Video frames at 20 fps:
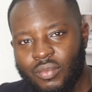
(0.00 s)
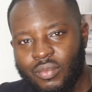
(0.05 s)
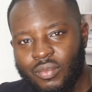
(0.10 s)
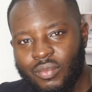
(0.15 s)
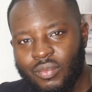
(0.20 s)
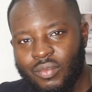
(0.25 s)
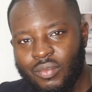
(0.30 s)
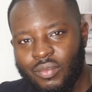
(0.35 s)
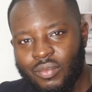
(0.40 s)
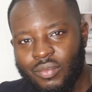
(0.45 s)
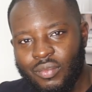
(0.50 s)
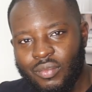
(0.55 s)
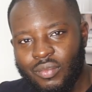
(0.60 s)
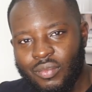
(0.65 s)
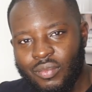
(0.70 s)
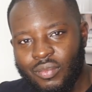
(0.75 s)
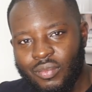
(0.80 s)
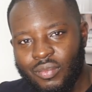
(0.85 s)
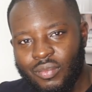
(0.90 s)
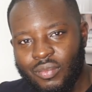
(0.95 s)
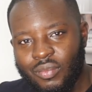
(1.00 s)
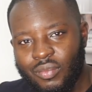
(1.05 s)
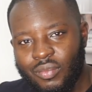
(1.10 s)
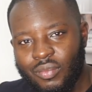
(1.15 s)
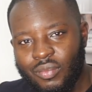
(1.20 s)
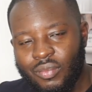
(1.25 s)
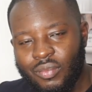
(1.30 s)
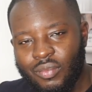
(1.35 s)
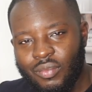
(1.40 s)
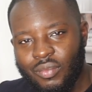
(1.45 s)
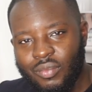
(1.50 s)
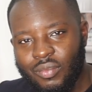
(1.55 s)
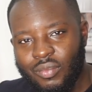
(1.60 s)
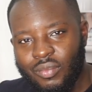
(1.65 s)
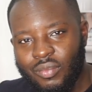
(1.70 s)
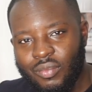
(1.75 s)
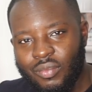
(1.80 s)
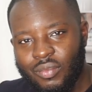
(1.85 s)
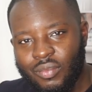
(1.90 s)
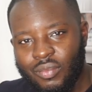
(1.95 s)

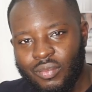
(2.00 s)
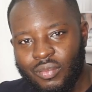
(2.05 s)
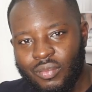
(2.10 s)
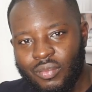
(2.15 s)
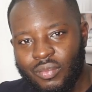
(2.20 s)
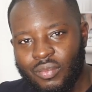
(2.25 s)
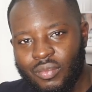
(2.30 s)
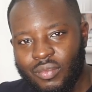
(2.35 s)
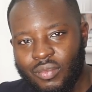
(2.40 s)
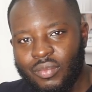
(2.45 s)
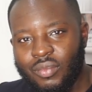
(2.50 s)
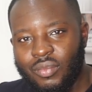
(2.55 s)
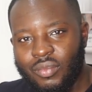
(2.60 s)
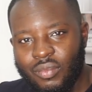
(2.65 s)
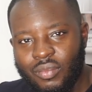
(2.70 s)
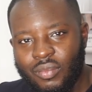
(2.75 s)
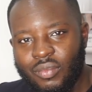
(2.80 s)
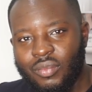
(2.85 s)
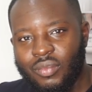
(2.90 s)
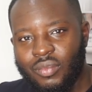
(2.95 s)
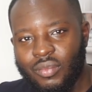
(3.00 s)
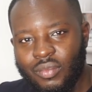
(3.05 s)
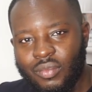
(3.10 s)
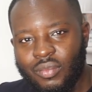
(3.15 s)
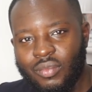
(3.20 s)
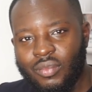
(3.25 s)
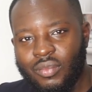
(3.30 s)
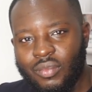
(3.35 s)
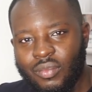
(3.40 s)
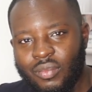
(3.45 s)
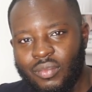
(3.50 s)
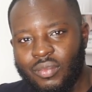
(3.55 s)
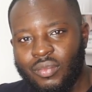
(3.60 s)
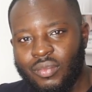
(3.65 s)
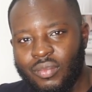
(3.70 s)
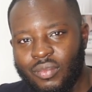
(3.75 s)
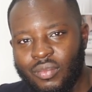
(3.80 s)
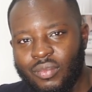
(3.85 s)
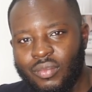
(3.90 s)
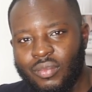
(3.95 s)

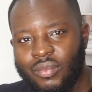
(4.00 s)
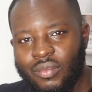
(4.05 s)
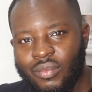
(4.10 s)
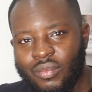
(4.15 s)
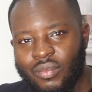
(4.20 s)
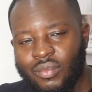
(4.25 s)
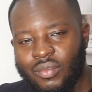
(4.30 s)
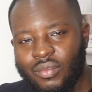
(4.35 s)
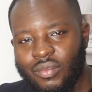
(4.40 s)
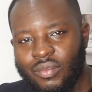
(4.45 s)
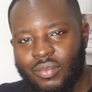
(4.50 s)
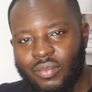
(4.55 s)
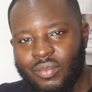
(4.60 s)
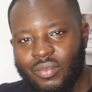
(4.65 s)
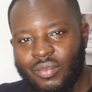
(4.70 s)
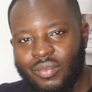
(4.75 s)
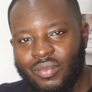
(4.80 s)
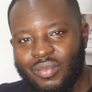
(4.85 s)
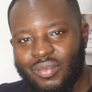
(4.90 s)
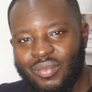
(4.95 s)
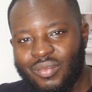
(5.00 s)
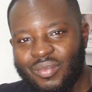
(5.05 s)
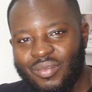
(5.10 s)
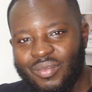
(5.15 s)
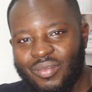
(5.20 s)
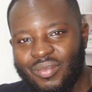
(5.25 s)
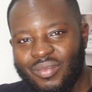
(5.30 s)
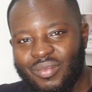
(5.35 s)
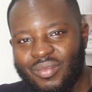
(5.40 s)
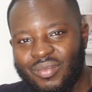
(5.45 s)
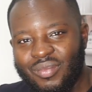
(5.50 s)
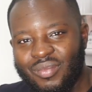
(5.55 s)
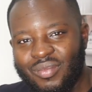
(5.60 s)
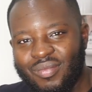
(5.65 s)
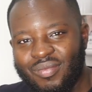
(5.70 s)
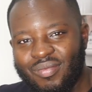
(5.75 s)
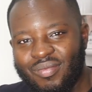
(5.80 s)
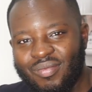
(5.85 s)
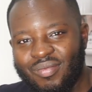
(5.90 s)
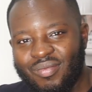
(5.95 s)

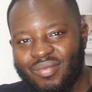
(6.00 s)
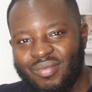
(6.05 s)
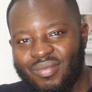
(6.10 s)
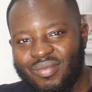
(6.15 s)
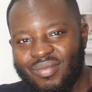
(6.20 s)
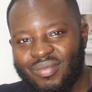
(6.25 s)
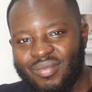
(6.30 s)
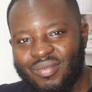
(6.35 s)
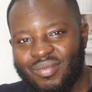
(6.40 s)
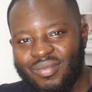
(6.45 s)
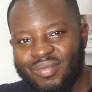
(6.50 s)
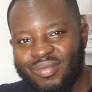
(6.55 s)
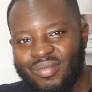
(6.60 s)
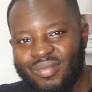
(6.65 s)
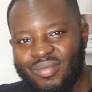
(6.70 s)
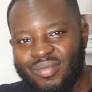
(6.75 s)
No words are spoken by the person on screen.